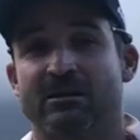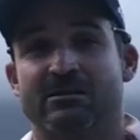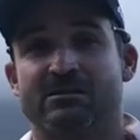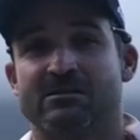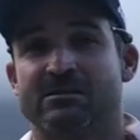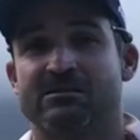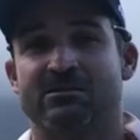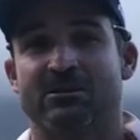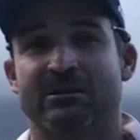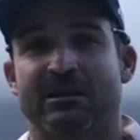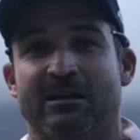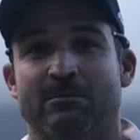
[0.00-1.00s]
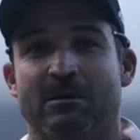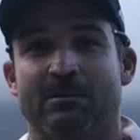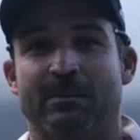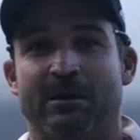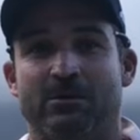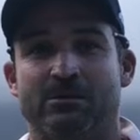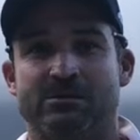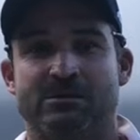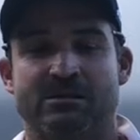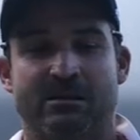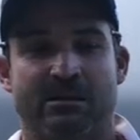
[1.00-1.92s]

it's totally out of my powers.